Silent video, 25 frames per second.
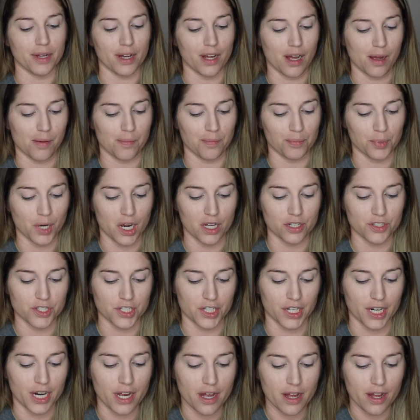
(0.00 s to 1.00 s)

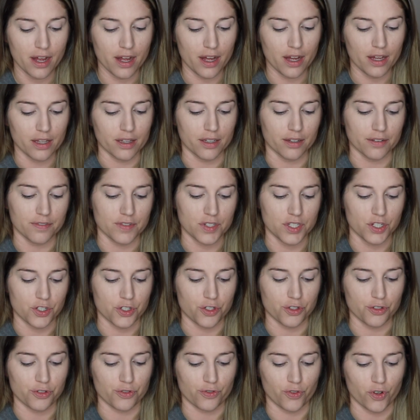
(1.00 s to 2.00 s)
bronzer, the
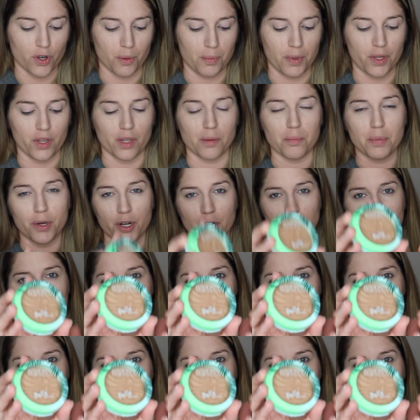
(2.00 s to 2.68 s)
Physicians Formula Butter